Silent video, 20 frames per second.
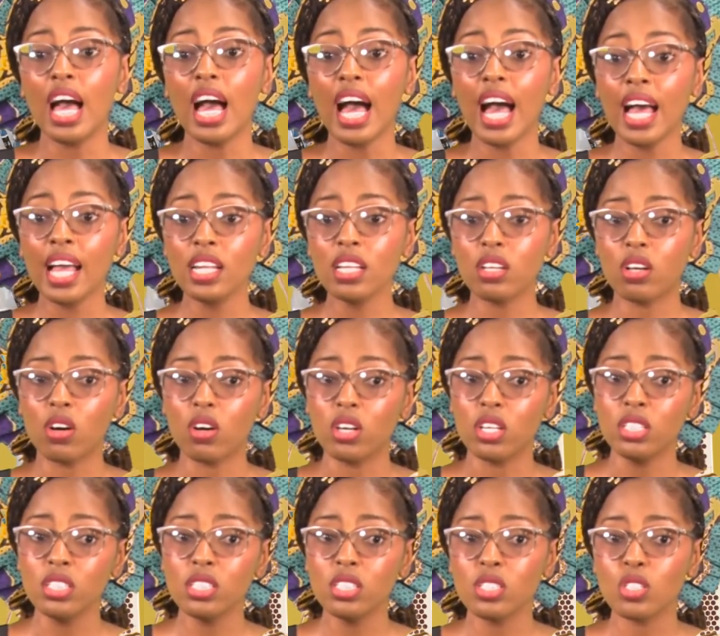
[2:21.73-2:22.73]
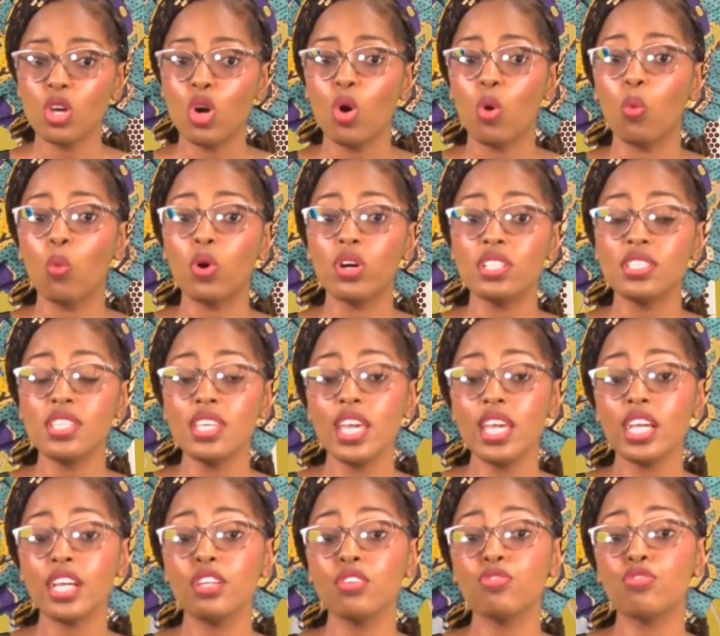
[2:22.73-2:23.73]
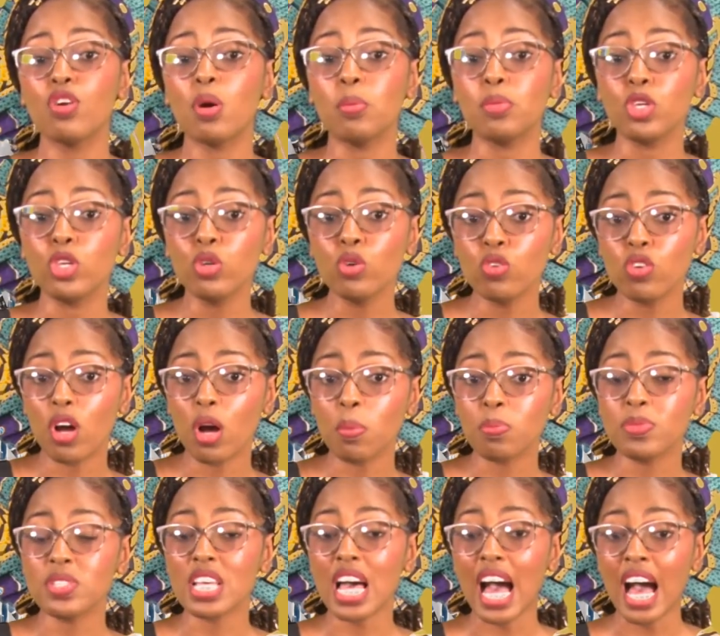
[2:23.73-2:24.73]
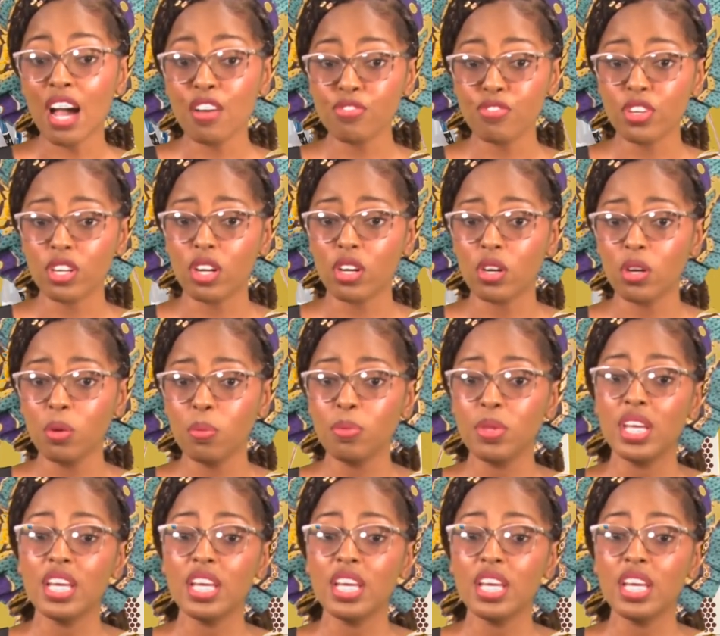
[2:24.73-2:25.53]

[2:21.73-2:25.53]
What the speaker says: and guns were taken from Europe to Africa